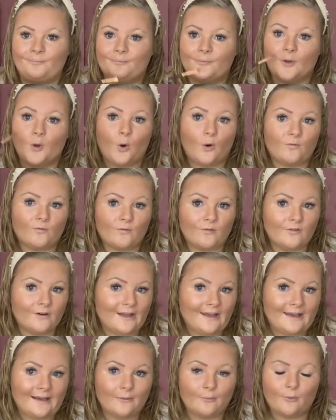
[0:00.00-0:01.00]
On
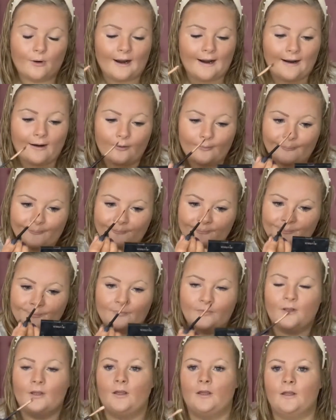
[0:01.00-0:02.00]
fleek brow.
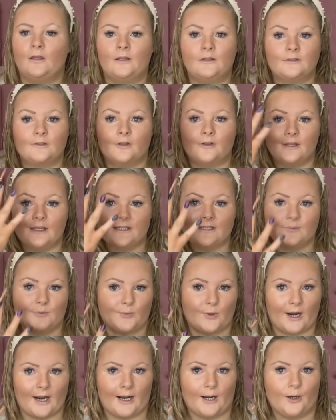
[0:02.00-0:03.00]
So this
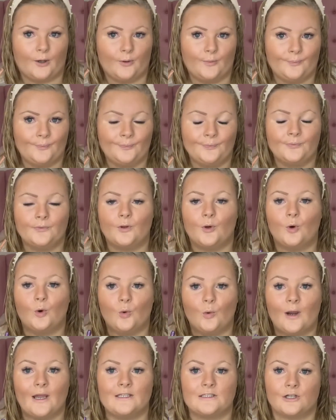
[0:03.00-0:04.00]
brow
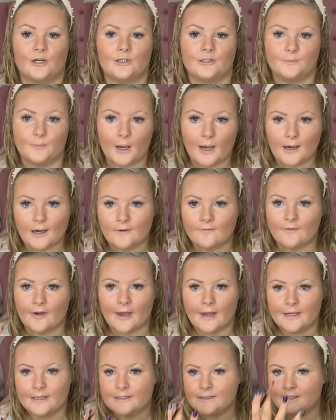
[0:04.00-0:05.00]
always goes
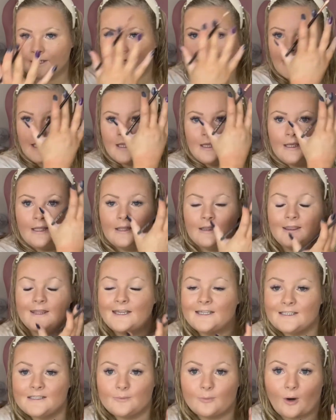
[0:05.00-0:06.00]
perfect.
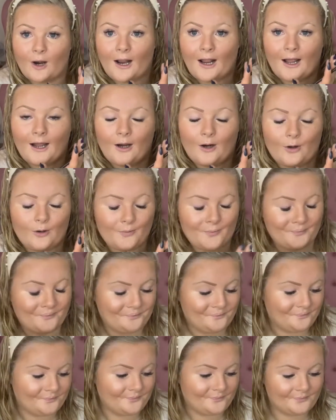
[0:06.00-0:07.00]
This brow
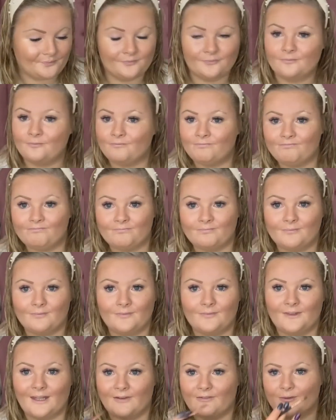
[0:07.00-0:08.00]

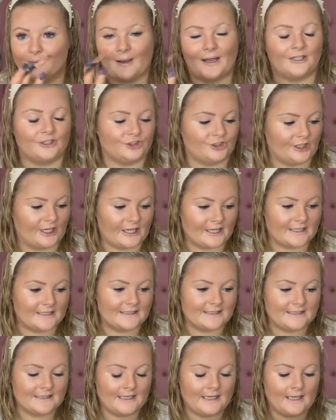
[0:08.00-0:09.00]
never
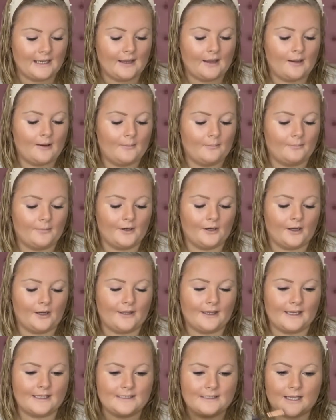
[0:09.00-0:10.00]
matches. But like
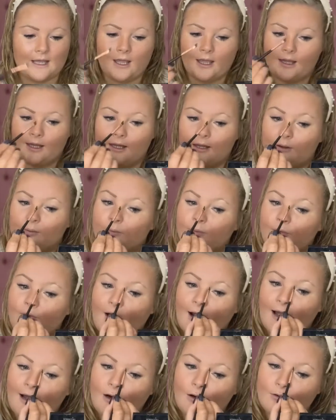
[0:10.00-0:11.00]
they say,
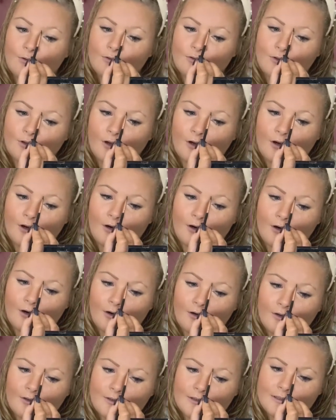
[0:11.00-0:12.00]
brows
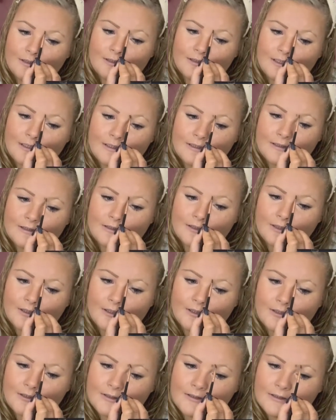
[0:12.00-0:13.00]
are
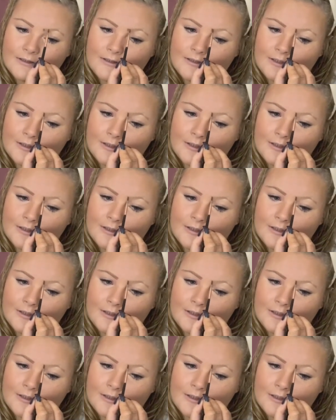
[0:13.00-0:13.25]
sisters